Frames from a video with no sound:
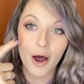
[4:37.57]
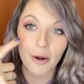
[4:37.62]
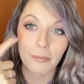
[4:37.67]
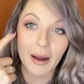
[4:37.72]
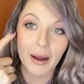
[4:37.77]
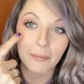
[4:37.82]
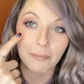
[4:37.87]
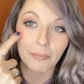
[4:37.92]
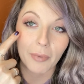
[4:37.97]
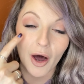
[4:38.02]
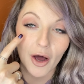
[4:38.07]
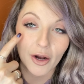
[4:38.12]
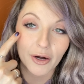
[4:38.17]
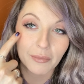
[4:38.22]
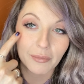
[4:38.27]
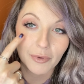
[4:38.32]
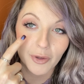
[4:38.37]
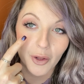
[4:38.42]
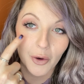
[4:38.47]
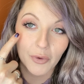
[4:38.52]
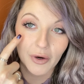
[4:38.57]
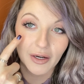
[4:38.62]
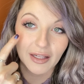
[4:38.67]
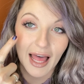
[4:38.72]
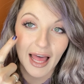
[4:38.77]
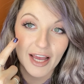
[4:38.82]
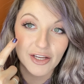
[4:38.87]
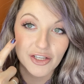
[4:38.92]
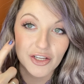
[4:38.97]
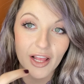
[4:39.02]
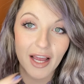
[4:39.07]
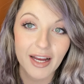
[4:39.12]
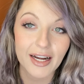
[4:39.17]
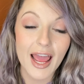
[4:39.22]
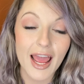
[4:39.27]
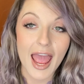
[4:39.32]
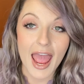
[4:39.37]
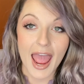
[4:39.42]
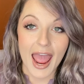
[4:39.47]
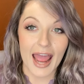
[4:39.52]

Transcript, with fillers: on my bottom lower lash line.